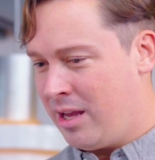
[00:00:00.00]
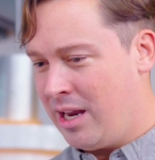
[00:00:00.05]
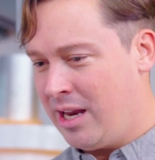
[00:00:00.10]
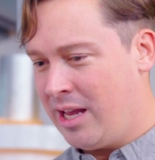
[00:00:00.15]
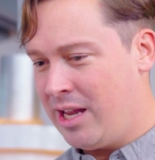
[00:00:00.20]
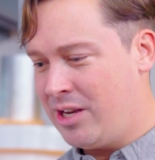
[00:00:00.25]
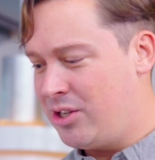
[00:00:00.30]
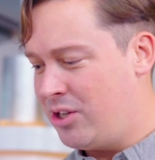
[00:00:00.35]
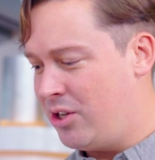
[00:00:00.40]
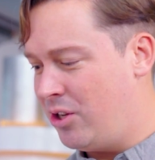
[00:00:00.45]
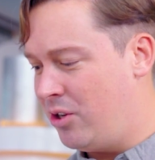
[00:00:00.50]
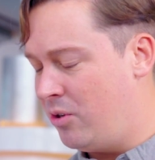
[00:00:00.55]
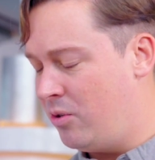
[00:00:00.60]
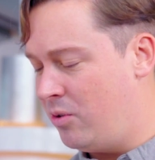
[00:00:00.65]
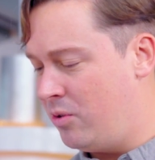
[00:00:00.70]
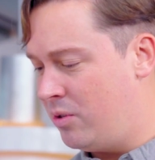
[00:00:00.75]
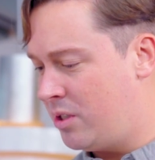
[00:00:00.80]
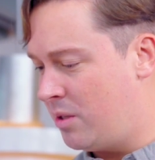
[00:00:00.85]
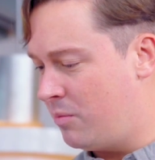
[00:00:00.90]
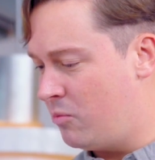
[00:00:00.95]
Can I get
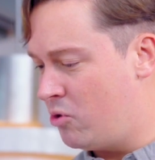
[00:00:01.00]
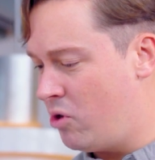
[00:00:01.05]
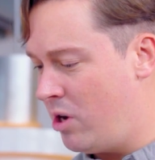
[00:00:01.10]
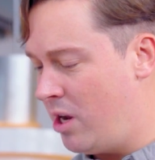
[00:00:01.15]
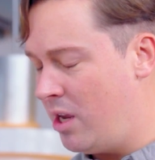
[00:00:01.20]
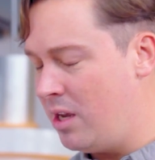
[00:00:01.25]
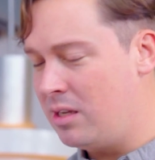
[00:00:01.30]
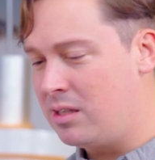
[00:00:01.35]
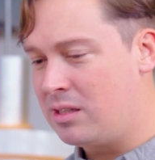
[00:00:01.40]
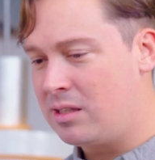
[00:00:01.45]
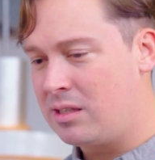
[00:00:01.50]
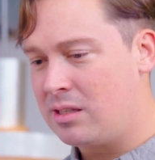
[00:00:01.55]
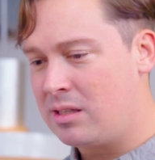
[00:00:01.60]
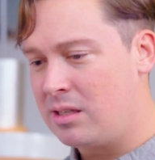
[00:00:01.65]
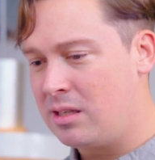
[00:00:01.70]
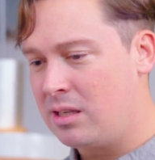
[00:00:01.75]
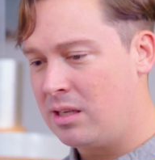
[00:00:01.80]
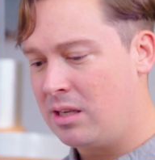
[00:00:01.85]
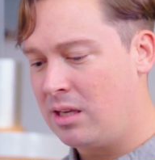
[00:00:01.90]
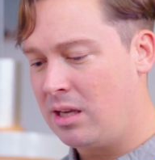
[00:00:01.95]
you some
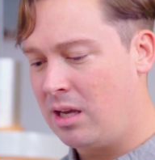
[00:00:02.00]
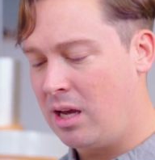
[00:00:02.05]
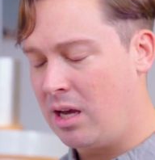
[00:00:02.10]
drinks?